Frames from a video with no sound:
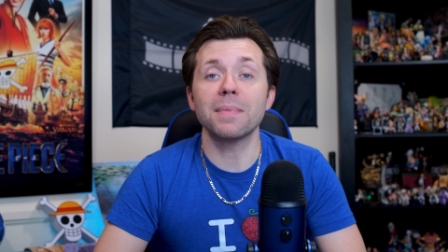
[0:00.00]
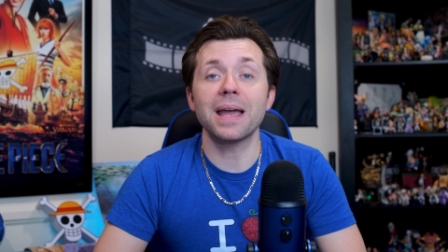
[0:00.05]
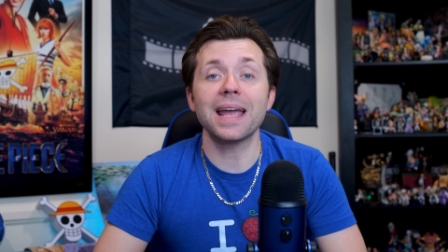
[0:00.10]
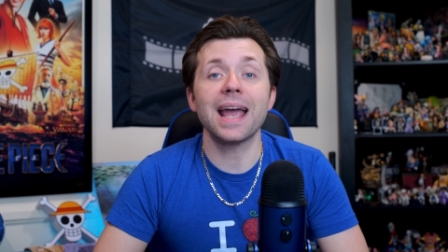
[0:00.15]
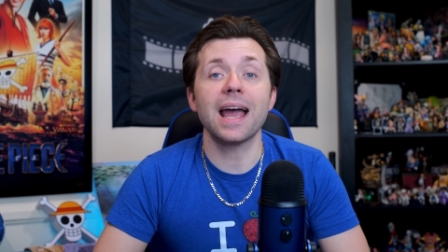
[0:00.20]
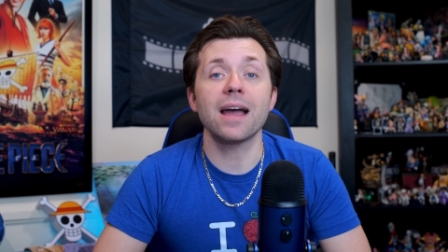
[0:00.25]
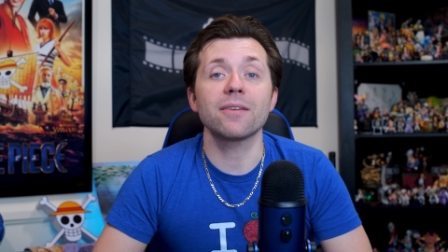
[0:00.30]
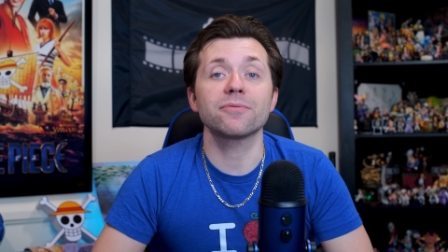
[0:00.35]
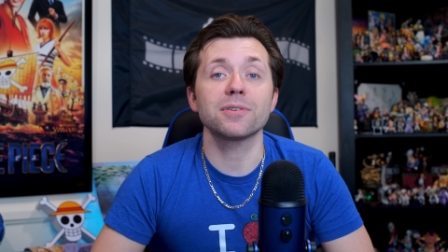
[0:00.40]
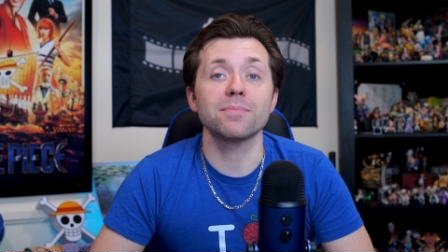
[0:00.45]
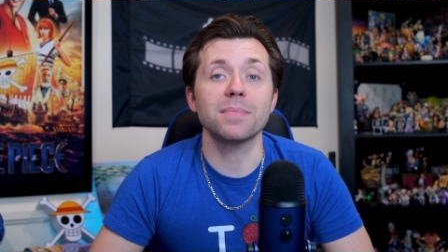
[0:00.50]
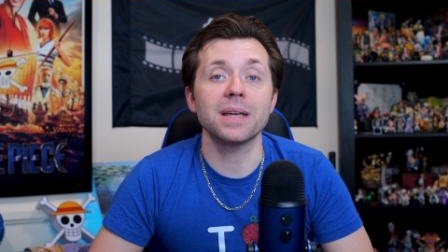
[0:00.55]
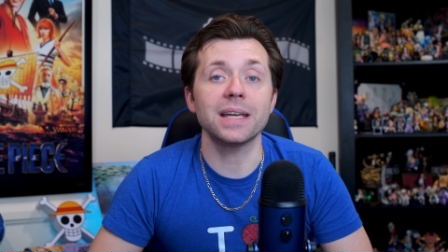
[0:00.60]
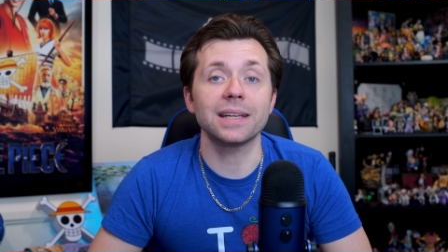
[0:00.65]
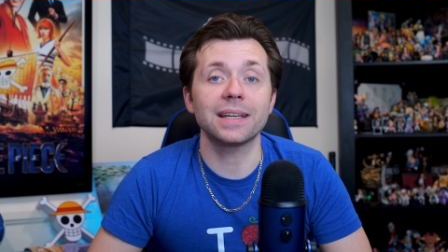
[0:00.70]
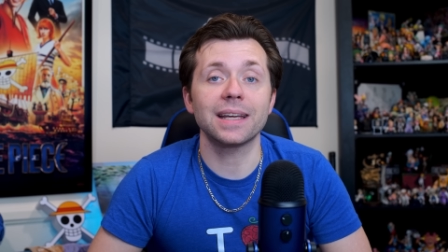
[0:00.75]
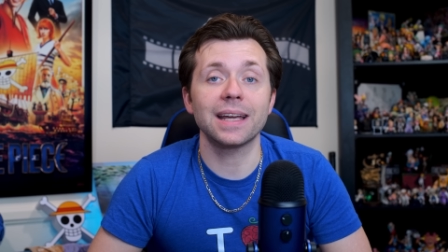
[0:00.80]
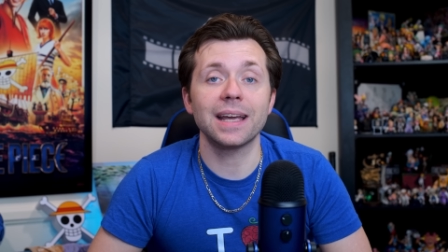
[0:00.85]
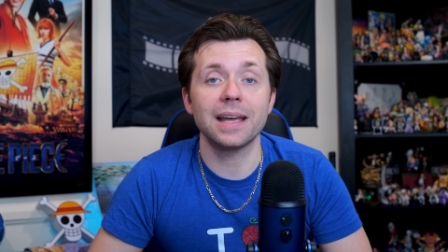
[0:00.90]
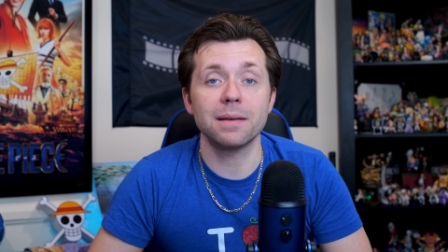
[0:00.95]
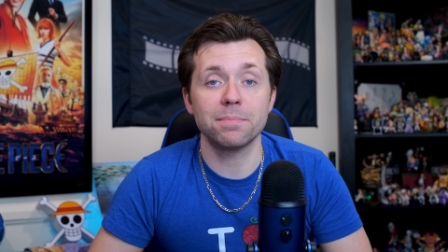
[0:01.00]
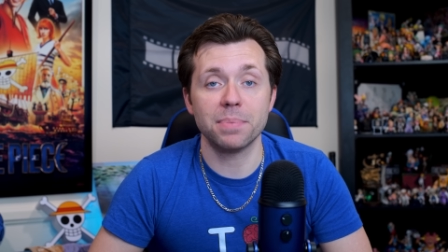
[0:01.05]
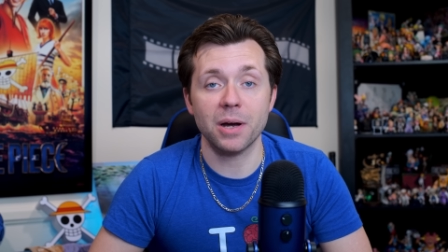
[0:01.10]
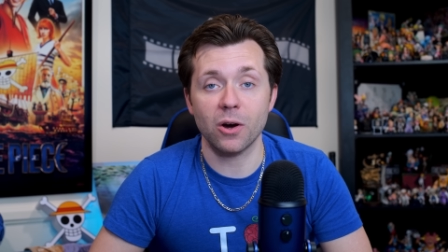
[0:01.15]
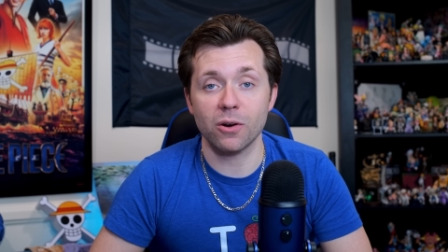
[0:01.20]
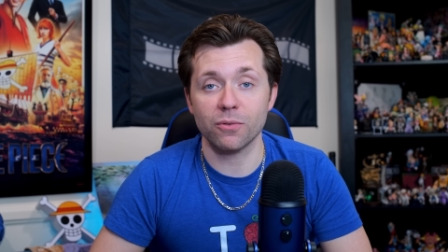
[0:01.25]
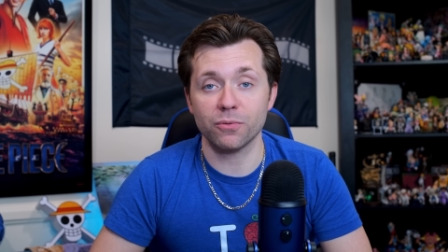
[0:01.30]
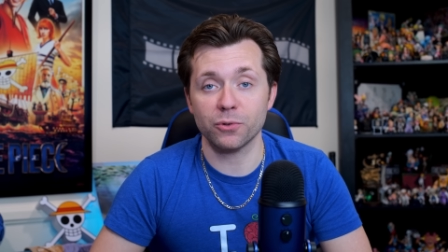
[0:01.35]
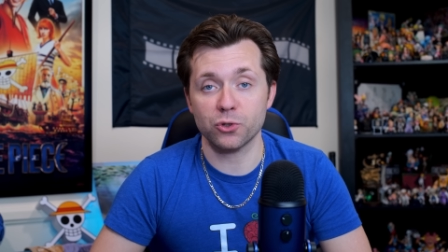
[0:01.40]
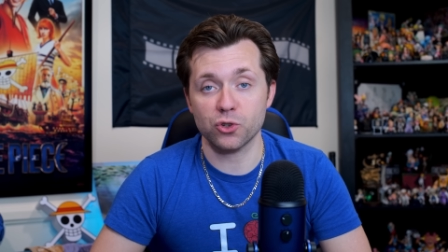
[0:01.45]
may have to make a
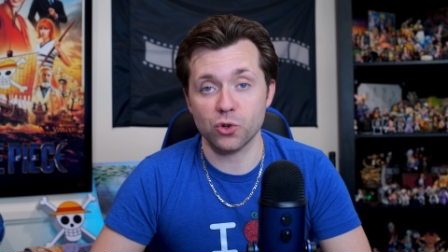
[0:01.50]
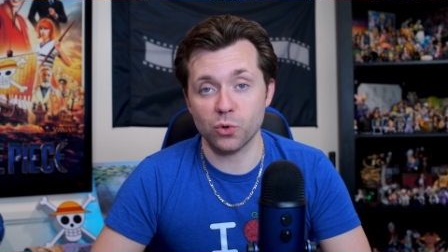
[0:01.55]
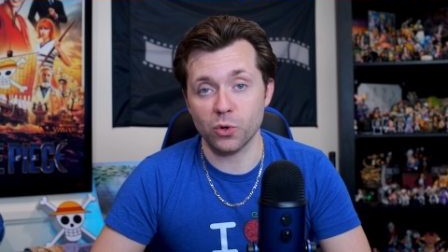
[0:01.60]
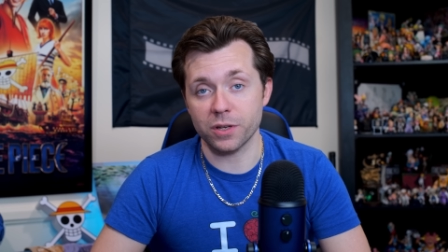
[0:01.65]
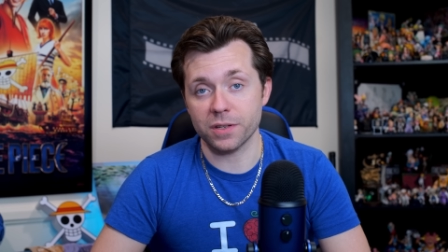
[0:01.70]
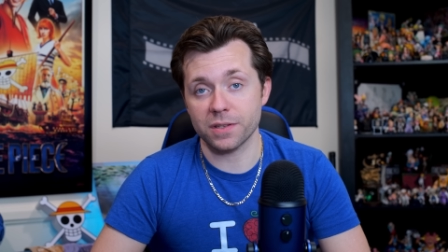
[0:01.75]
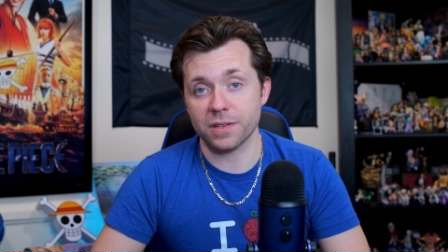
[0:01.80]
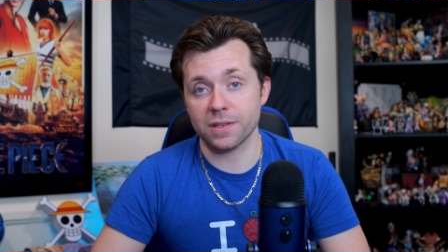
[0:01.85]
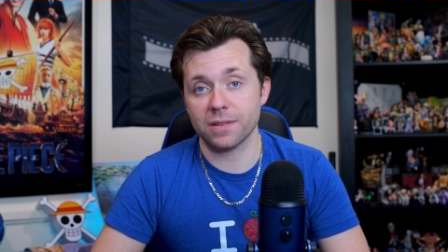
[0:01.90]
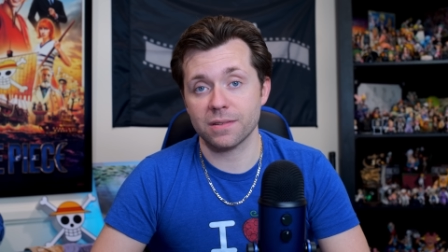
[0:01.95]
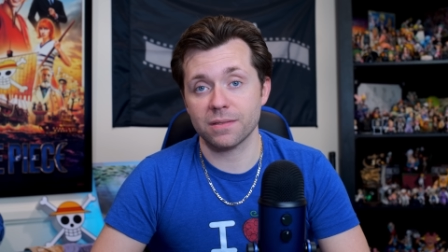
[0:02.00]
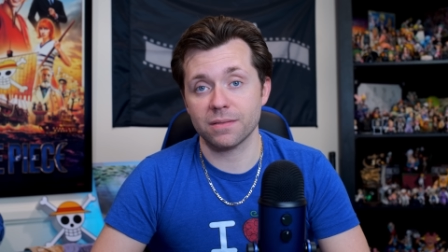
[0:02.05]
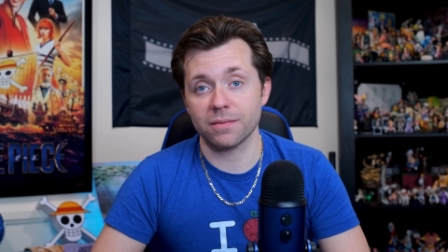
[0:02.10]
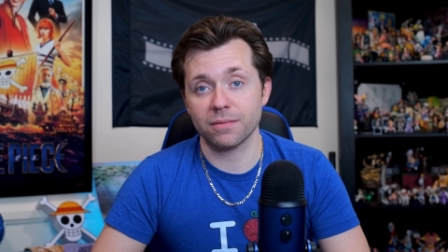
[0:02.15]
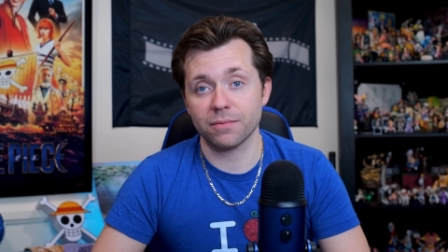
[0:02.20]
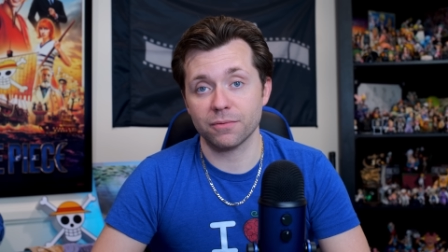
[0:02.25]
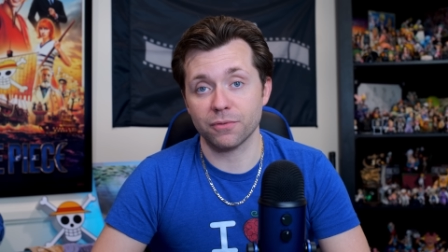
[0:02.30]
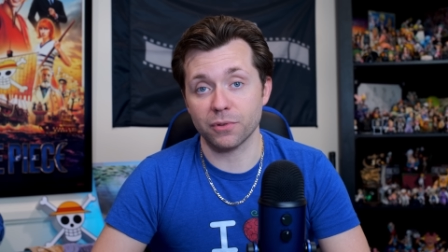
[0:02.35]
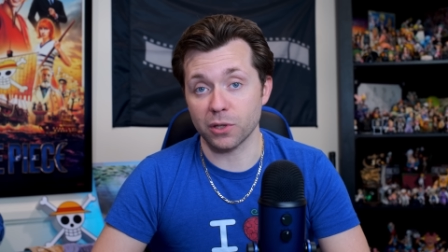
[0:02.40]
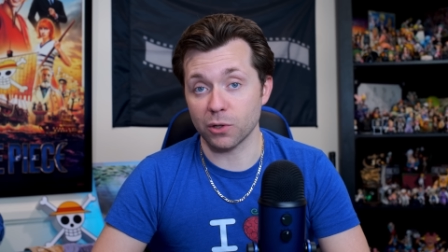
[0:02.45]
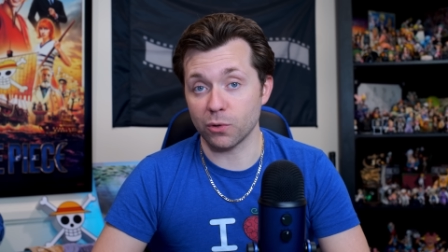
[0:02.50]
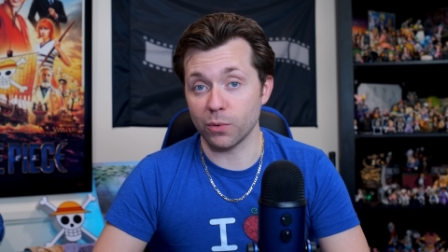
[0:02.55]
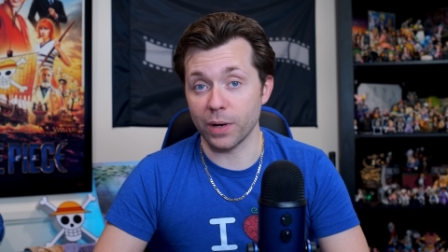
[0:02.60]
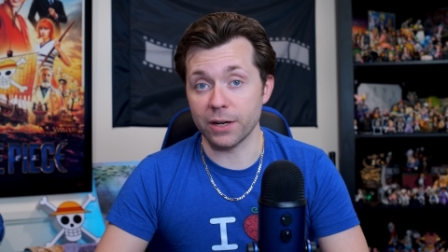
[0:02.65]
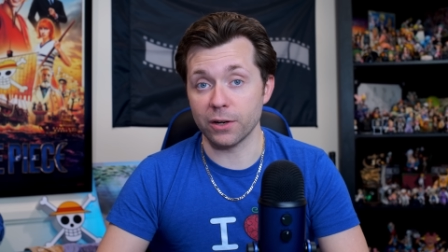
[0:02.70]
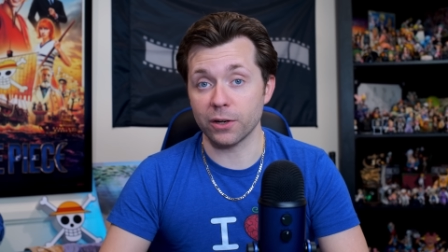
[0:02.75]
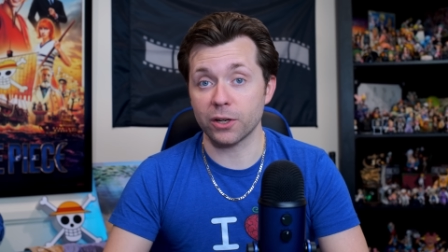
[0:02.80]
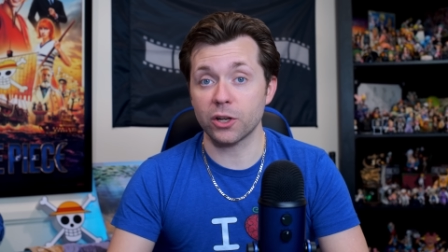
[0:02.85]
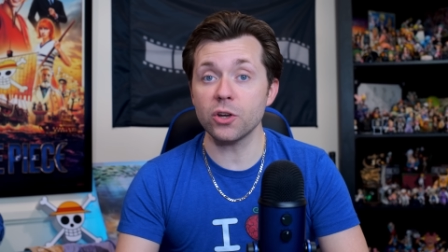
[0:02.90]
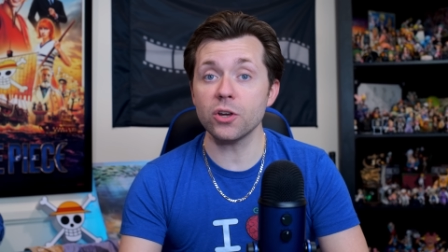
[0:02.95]
powerful choice for the
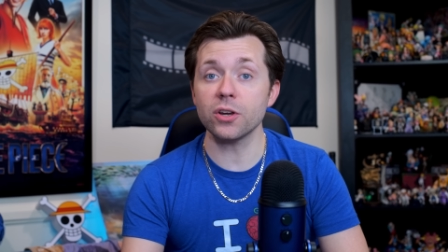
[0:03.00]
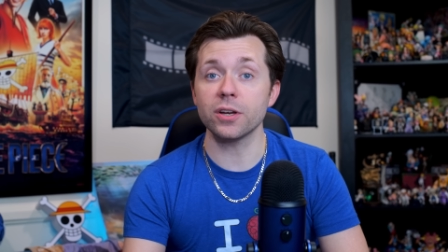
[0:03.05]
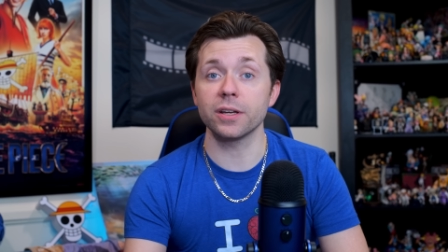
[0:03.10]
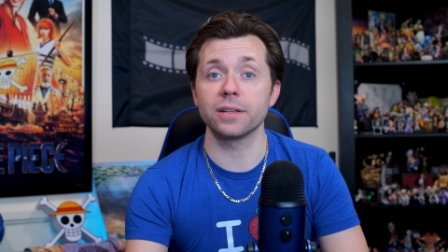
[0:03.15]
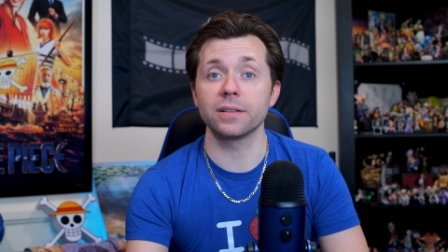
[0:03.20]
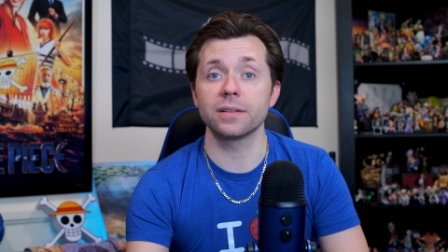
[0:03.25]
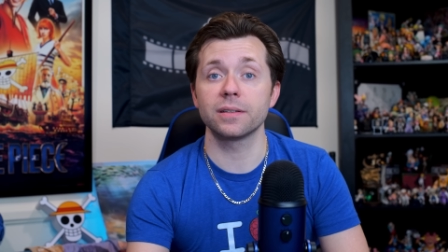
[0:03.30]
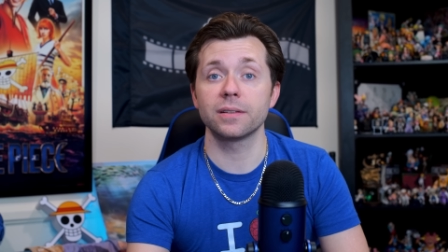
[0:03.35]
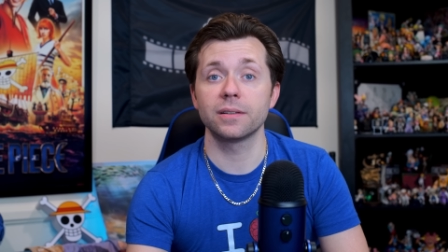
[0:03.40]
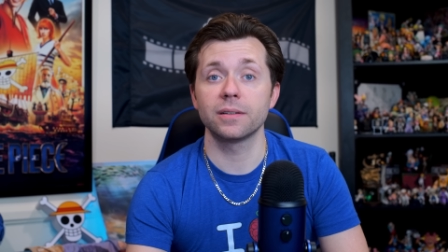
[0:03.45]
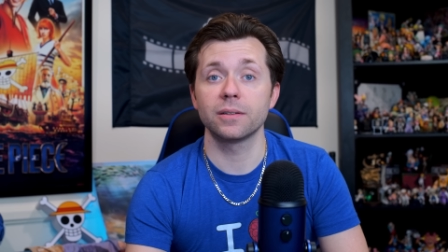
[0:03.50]
greater good,